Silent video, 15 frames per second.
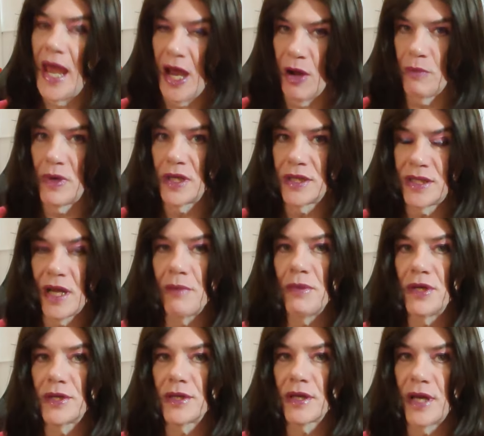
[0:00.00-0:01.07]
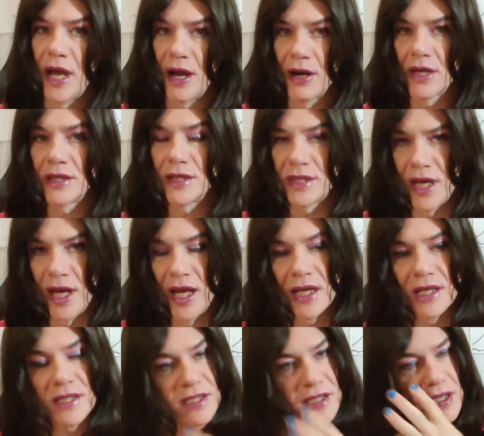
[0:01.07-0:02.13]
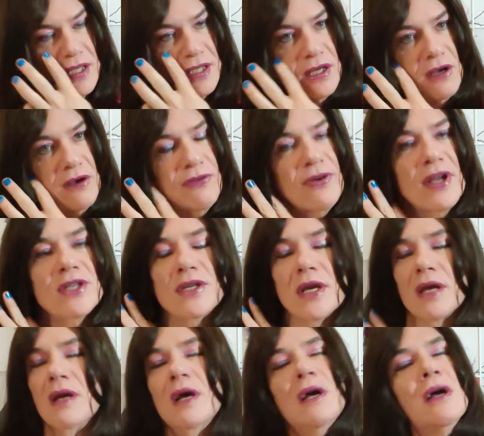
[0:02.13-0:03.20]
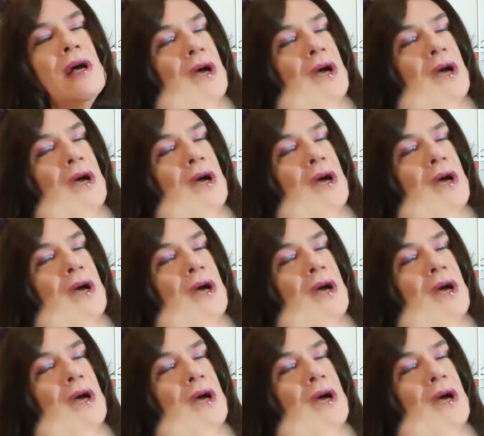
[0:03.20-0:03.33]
how much damage the character takes. So there's no fudging.